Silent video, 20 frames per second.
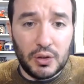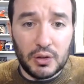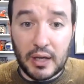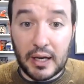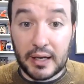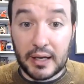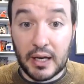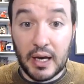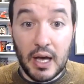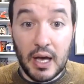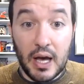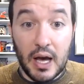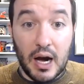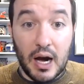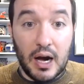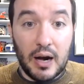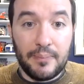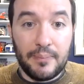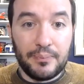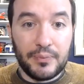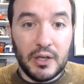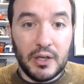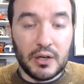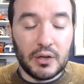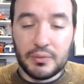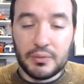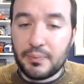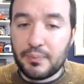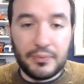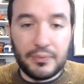Like, um, you
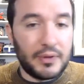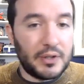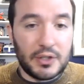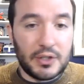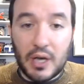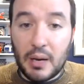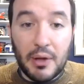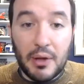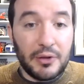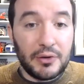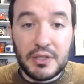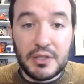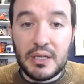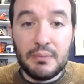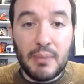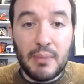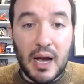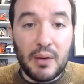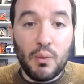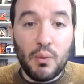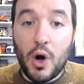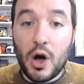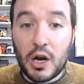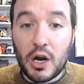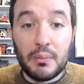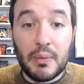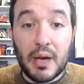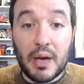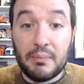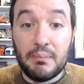know, some other team might want
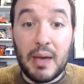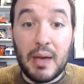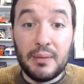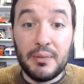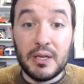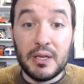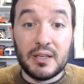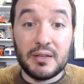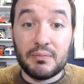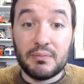him, and maybe